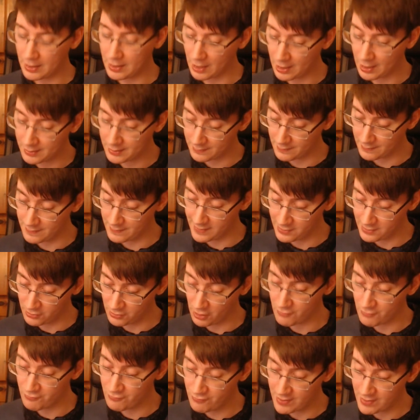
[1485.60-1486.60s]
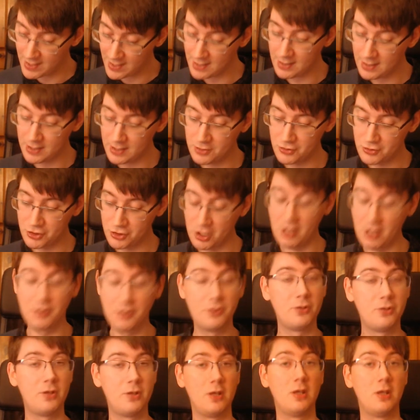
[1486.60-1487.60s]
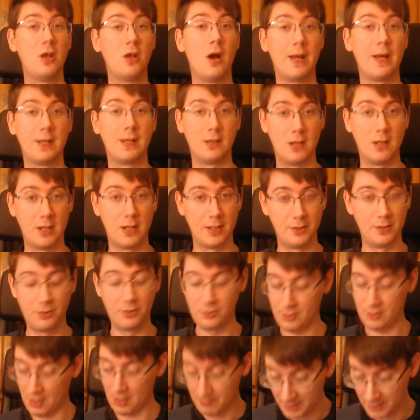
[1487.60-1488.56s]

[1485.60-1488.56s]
these are really just guidelines. I mean,